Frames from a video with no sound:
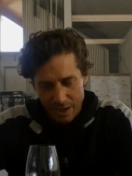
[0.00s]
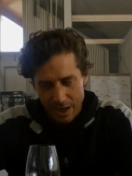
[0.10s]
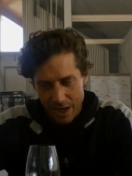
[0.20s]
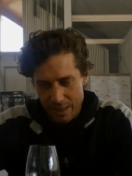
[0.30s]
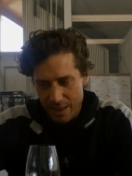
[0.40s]

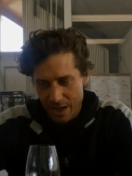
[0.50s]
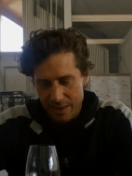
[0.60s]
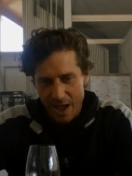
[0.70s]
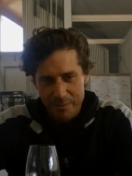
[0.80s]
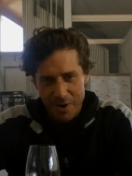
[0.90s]
I
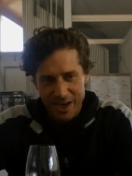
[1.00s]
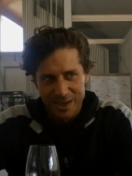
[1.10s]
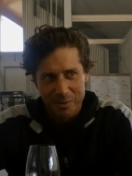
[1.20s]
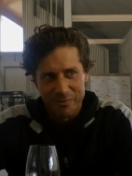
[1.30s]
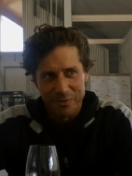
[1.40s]
think that
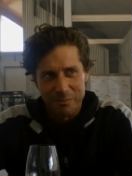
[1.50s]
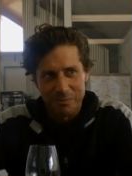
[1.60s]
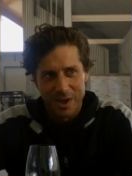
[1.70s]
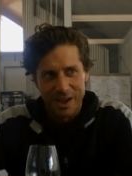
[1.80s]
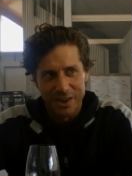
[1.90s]
might come
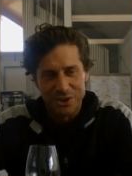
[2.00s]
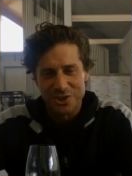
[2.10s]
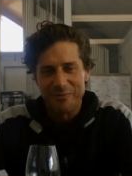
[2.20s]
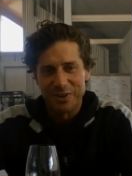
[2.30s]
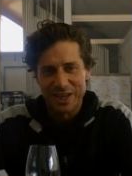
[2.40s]
from the
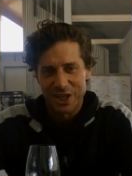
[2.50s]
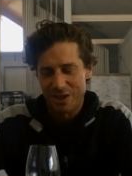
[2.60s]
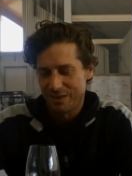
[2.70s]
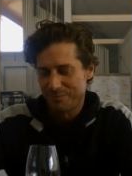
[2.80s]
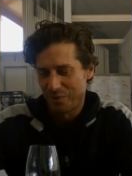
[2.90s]

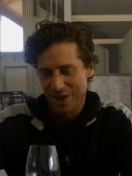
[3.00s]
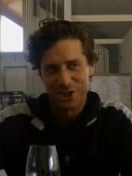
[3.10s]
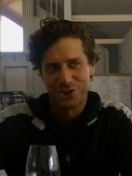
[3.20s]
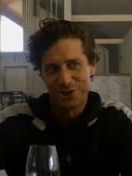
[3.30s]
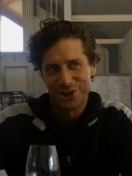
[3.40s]
Zinfandel
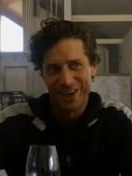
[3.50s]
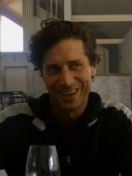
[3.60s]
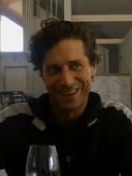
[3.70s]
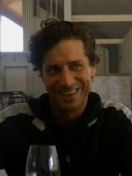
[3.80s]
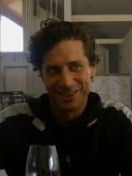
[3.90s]
production
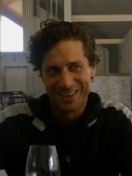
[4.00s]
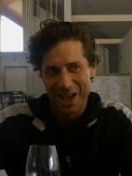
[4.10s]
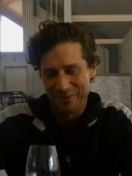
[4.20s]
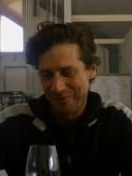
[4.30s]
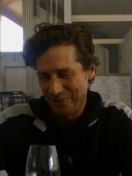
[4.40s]
and
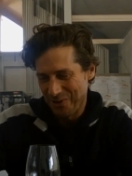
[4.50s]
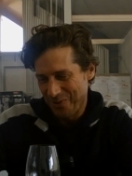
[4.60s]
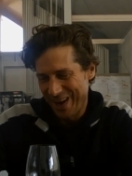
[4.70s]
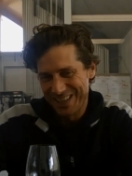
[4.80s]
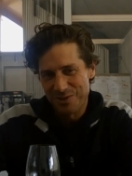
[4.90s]
California
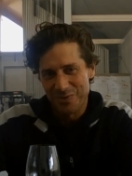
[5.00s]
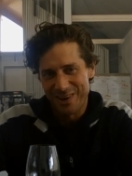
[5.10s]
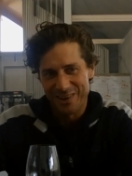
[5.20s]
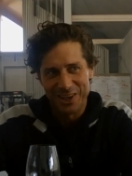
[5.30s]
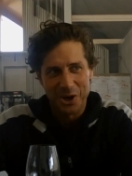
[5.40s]
wines,
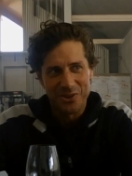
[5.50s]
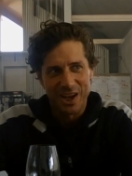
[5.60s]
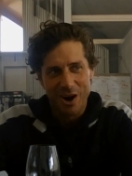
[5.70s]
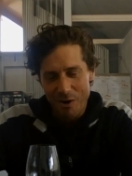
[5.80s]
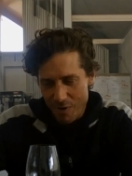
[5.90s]
where
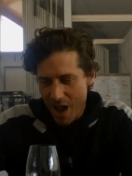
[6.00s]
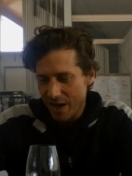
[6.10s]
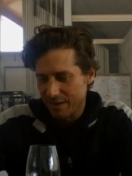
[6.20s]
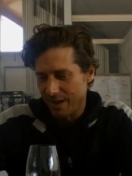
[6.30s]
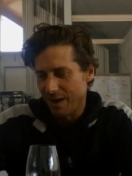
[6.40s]
they are
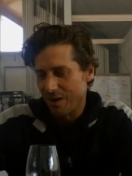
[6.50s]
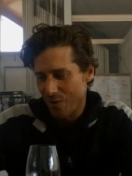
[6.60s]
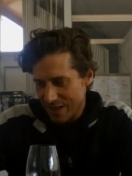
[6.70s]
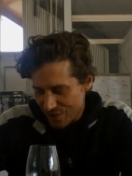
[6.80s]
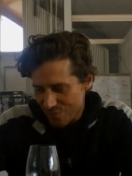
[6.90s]
red and they are
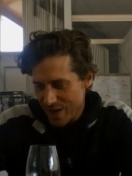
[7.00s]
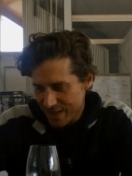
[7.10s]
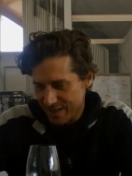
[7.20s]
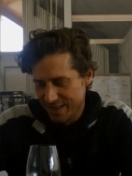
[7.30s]
quite sweet.